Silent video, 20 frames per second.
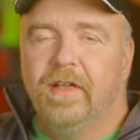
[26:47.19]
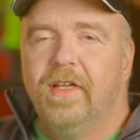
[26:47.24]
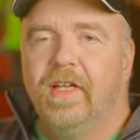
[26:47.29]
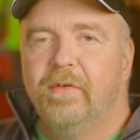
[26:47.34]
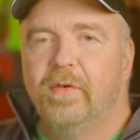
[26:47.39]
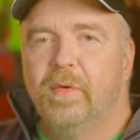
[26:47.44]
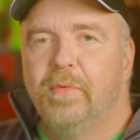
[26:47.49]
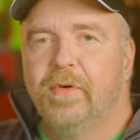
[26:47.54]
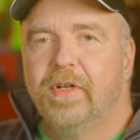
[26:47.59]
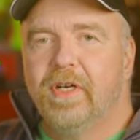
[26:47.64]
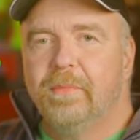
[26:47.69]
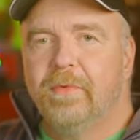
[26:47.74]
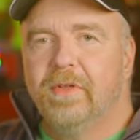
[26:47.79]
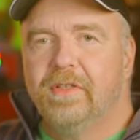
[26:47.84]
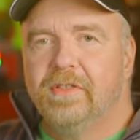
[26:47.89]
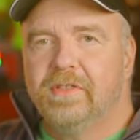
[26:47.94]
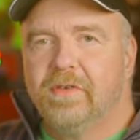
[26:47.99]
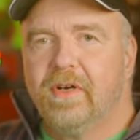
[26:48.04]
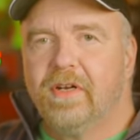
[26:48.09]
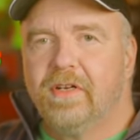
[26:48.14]
it will put up the
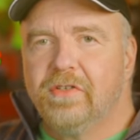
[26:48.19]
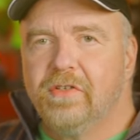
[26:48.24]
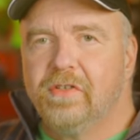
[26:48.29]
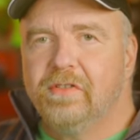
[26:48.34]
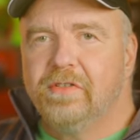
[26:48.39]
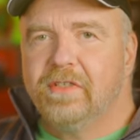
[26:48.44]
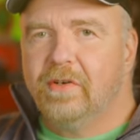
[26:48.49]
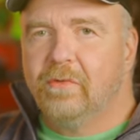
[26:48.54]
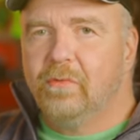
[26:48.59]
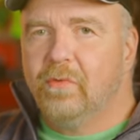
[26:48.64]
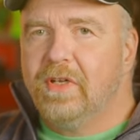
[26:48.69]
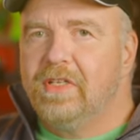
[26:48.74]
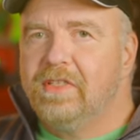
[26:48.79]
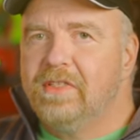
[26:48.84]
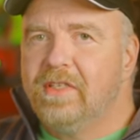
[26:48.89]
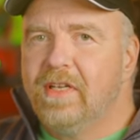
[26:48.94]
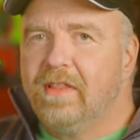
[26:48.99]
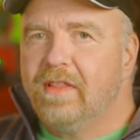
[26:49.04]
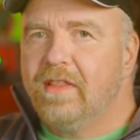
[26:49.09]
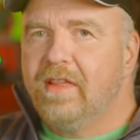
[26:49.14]
instructions and
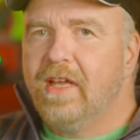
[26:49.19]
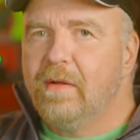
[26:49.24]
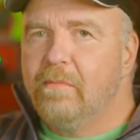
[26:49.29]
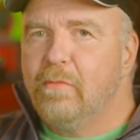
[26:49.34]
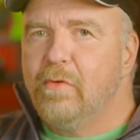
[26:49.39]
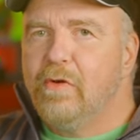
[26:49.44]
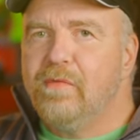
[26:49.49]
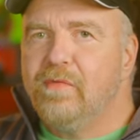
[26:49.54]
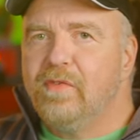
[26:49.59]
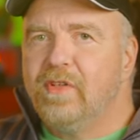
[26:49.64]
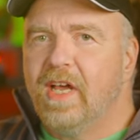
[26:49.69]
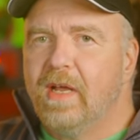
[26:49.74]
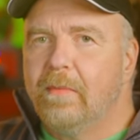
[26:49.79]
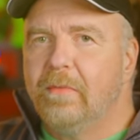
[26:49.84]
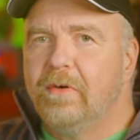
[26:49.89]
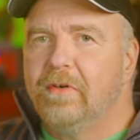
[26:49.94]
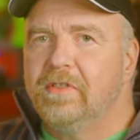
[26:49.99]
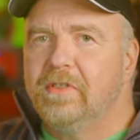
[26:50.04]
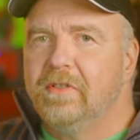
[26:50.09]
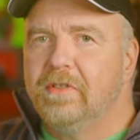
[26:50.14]
reset that move
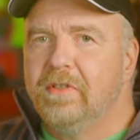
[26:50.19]
timer so